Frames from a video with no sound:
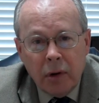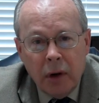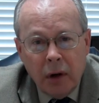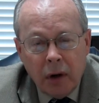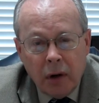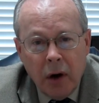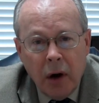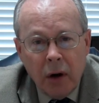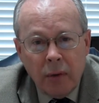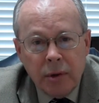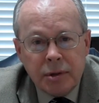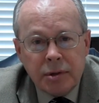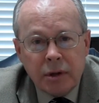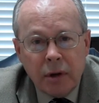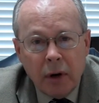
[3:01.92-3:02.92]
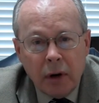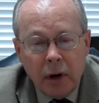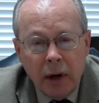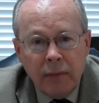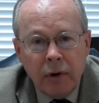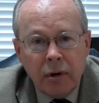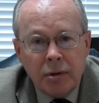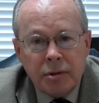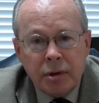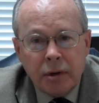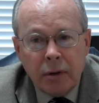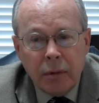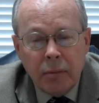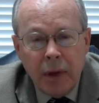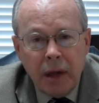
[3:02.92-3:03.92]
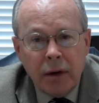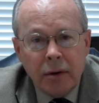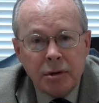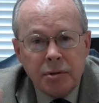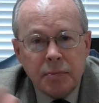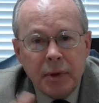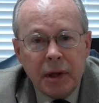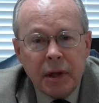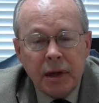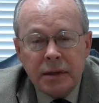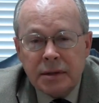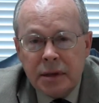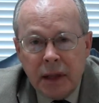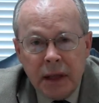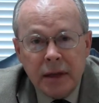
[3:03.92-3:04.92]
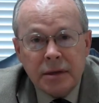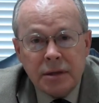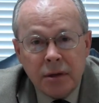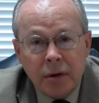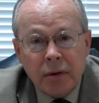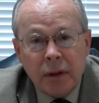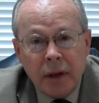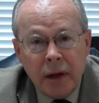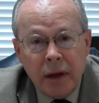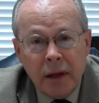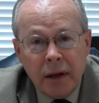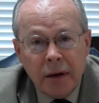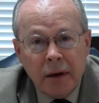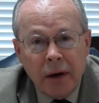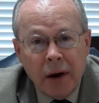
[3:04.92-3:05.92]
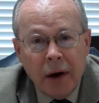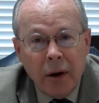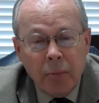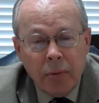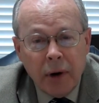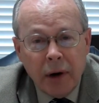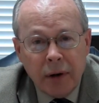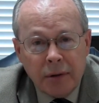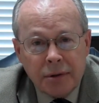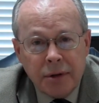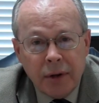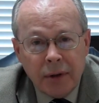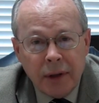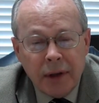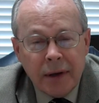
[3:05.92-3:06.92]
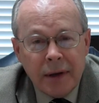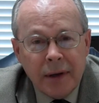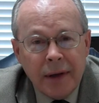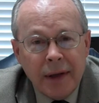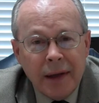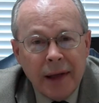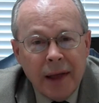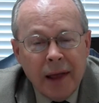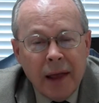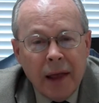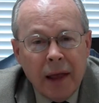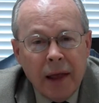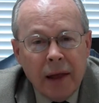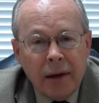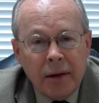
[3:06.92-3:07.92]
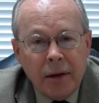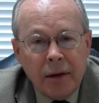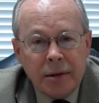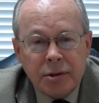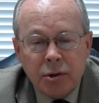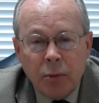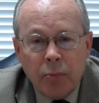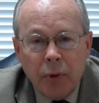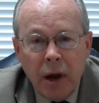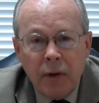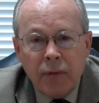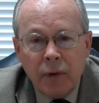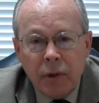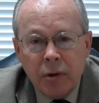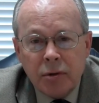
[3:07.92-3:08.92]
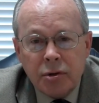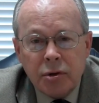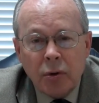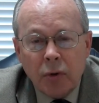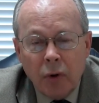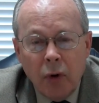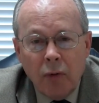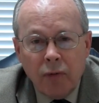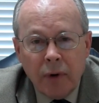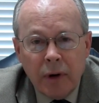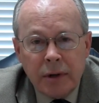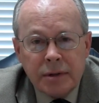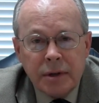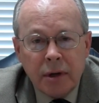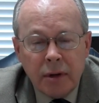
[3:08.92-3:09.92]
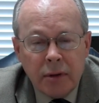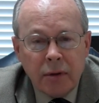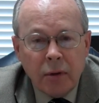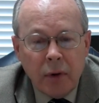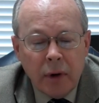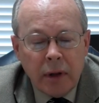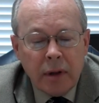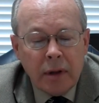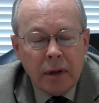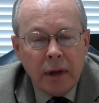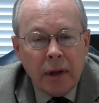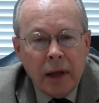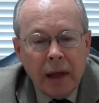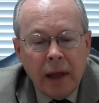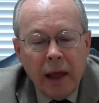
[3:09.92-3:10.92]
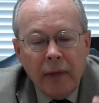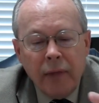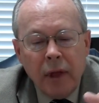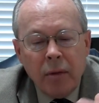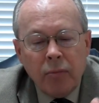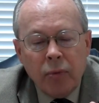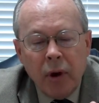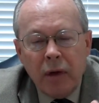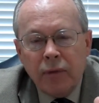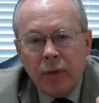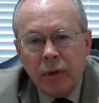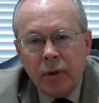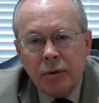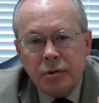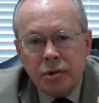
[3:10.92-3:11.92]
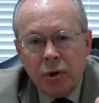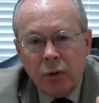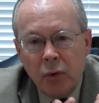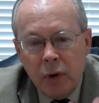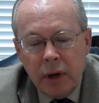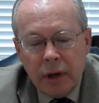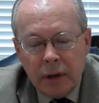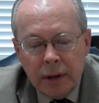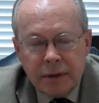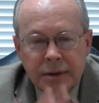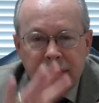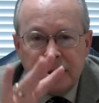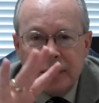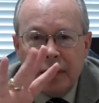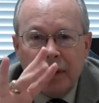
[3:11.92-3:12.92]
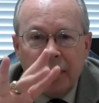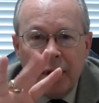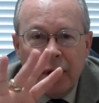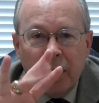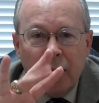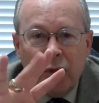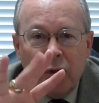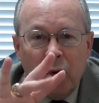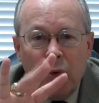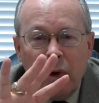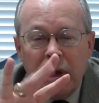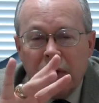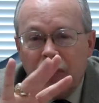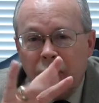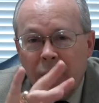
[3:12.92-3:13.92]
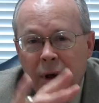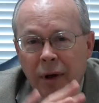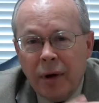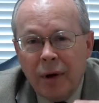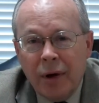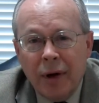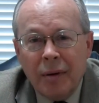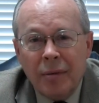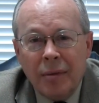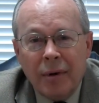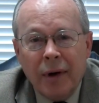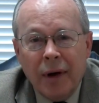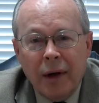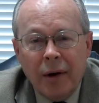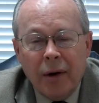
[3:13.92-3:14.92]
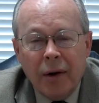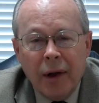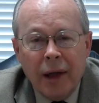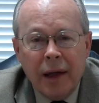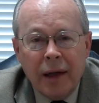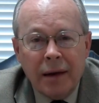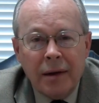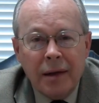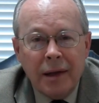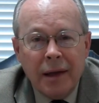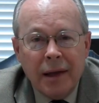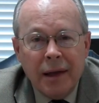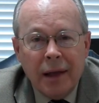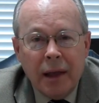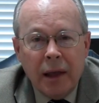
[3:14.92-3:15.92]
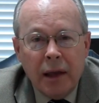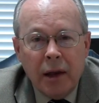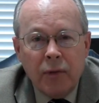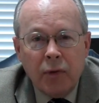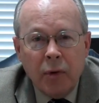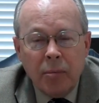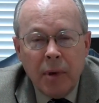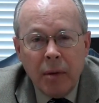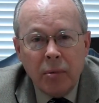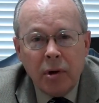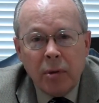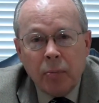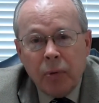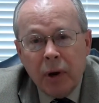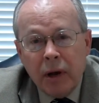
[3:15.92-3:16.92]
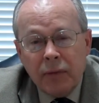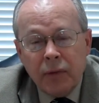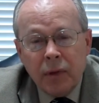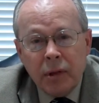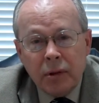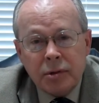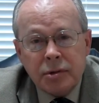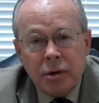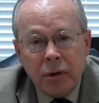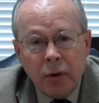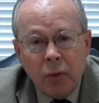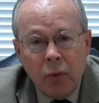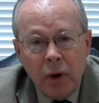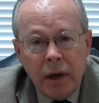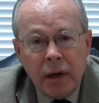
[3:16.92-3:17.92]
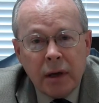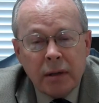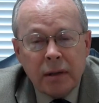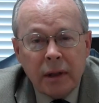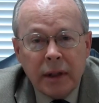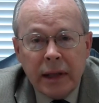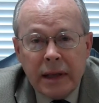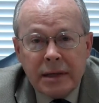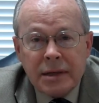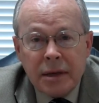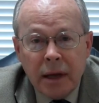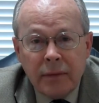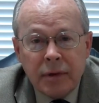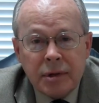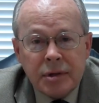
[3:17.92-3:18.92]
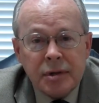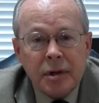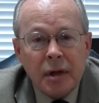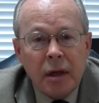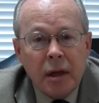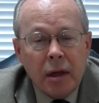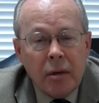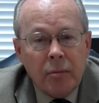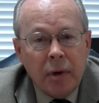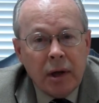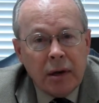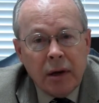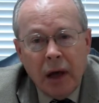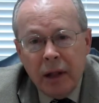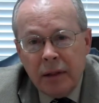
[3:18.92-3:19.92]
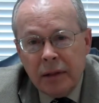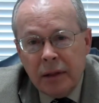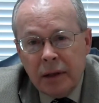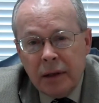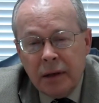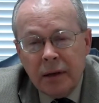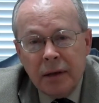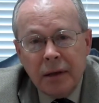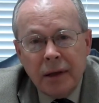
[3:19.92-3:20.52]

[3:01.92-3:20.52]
our, our, Congress and our governors and our mayors because they certainly need our prayers, don't they? And uh, so pray for those who are over us in authority. And then pray for those that are weak. This is the, the weak finger on, on our hand. And if you remember to pray for those that are weak, the least of us, but not the